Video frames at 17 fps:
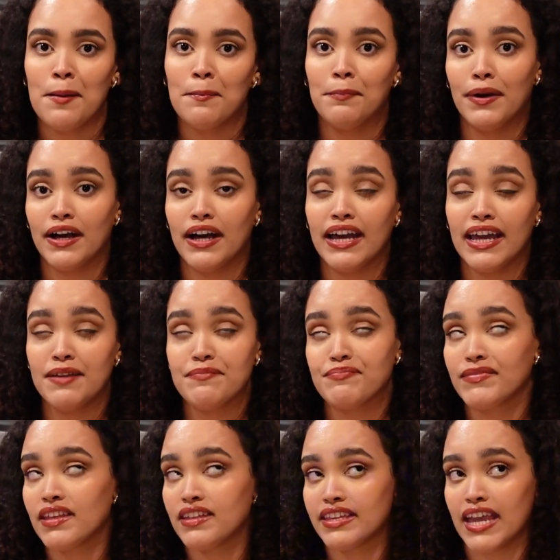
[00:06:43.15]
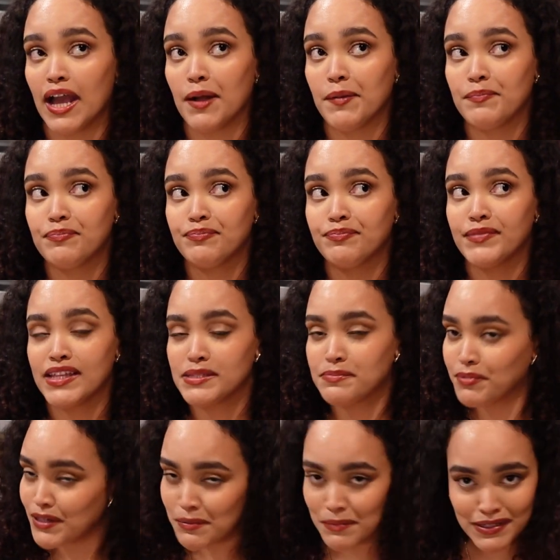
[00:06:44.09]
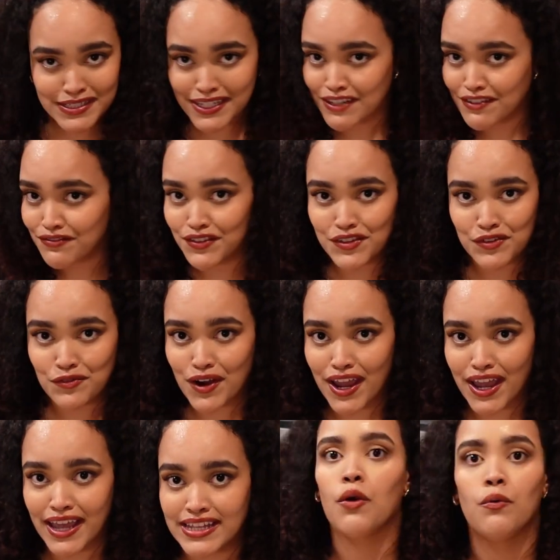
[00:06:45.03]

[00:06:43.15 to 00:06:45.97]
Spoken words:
But yeah, that's pretty much it for the rice.